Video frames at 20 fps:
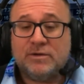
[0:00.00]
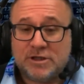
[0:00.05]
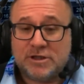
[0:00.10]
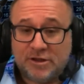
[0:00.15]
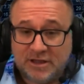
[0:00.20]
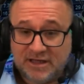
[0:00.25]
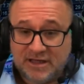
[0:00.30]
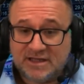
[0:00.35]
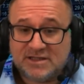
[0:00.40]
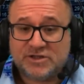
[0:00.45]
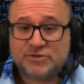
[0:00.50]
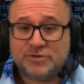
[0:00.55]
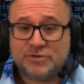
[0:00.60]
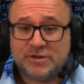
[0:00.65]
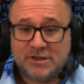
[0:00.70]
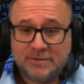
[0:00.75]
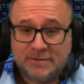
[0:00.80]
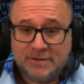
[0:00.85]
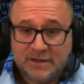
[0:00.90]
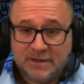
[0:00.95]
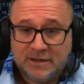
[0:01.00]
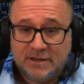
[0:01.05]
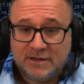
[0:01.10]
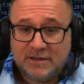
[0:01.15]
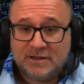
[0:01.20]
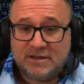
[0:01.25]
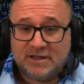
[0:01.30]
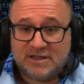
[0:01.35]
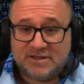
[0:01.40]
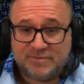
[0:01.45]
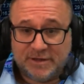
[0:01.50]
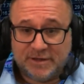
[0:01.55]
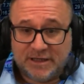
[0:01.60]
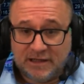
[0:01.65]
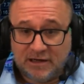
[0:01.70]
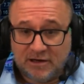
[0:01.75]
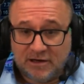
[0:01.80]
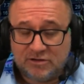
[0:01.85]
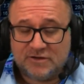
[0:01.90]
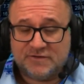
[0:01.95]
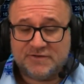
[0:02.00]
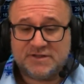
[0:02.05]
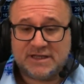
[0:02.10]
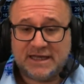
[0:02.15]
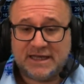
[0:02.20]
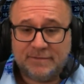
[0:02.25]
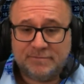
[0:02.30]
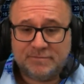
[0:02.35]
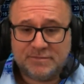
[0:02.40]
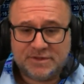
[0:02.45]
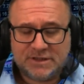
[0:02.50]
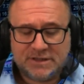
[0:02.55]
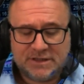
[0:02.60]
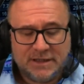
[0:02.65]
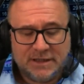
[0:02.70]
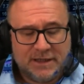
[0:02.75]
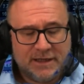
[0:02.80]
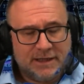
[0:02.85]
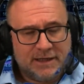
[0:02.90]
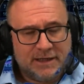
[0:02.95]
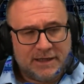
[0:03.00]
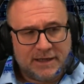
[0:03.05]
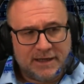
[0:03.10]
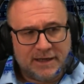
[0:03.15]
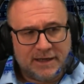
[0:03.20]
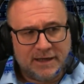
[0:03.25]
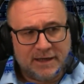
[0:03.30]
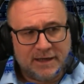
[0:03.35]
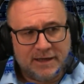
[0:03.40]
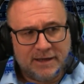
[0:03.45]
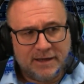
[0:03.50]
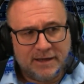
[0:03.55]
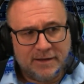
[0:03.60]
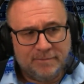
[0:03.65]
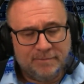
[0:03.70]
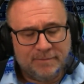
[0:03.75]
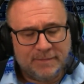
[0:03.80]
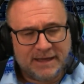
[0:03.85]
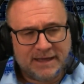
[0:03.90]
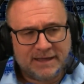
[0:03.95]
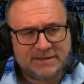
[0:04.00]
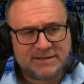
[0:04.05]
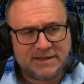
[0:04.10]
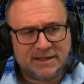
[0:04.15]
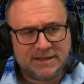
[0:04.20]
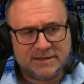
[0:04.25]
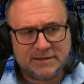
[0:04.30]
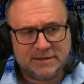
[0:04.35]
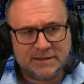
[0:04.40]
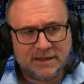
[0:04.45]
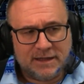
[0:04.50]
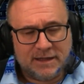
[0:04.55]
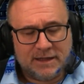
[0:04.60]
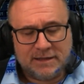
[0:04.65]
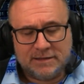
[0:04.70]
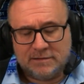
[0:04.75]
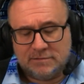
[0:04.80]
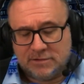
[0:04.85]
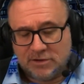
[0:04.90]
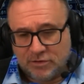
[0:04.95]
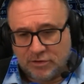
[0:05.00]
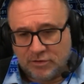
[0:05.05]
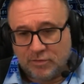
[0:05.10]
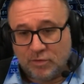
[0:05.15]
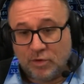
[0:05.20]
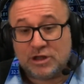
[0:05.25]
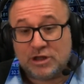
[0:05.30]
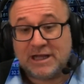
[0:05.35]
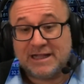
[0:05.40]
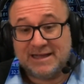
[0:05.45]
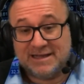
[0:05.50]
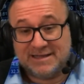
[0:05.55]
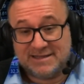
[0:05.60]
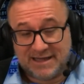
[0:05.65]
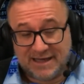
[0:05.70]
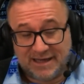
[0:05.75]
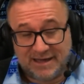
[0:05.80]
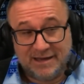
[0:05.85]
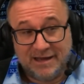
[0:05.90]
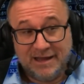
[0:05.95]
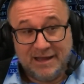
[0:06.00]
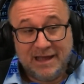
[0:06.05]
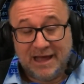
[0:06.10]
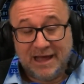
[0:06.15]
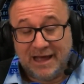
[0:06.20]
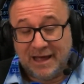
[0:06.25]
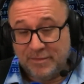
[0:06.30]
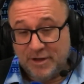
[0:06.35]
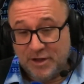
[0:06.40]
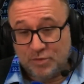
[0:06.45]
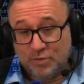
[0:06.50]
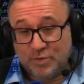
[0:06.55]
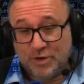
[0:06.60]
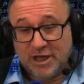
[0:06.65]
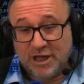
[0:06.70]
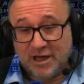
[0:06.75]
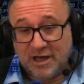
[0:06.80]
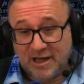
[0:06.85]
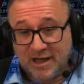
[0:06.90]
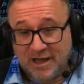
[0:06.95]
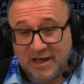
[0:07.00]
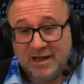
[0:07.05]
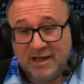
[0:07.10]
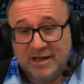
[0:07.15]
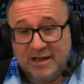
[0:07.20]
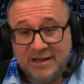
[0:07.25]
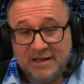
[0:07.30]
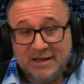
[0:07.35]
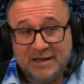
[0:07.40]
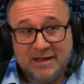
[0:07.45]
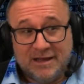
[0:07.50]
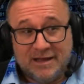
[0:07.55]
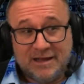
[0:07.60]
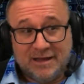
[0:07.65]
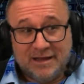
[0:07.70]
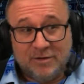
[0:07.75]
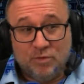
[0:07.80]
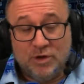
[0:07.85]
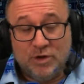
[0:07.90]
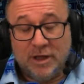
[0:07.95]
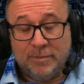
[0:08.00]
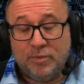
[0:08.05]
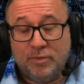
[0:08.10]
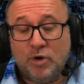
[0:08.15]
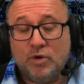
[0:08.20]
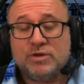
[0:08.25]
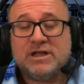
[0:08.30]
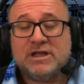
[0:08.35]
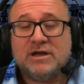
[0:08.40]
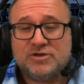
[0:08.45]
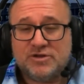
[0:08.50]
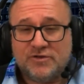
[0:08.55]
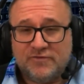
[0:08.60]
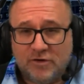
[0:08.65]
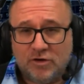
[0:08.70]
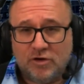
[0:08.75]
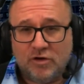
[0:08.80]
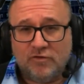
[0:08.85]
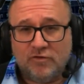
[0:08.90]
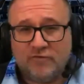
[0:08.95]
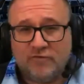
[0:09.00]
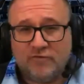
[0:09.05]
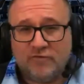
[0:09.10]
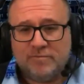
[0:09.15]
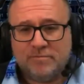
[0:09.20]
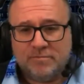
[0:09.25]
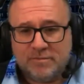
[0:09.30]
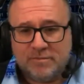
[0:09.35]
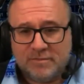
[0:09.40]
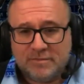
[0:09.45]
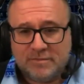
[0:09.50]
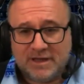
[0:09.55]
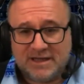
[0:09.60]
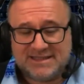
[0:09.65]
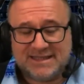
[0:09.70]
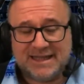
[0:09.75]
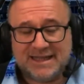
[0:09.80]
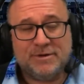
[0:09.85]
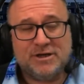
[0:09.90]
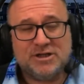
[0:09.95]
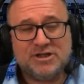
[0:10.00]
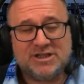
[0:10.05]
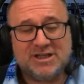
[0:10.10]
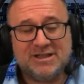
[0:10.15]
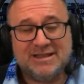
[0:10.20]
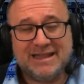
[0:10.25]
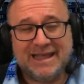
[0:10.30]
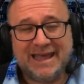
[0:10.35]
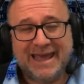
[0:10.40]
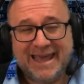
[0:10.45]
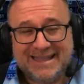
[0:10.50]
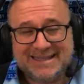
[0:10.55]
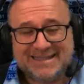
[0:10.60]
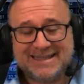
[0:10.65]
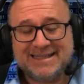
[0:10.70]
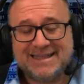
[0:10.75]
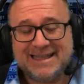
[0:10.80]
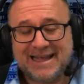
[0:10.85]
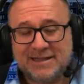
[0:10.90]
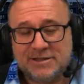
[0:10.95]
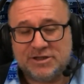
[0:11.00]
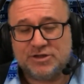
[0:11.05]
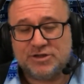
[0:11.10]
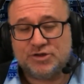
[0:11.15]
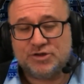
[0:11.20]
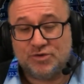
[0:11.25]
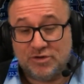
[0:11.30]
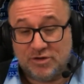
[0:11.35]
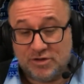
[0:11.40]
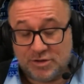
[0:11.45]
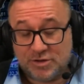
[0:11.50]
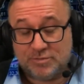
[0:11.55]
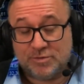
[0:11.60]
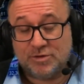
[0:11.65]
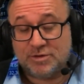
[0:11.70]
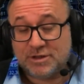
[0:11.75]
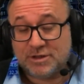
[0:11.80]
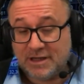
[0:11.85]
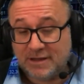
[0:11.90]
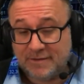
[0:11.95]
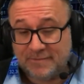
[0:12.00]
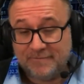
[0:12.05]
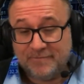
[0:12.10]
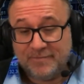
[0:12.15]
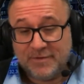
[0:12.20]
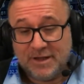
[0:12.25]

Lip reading: and the history. There's been a lot of scams, Matt, and you know, what can I say? I mean, we are born out of a law firm established in 1892 in Gibraltar.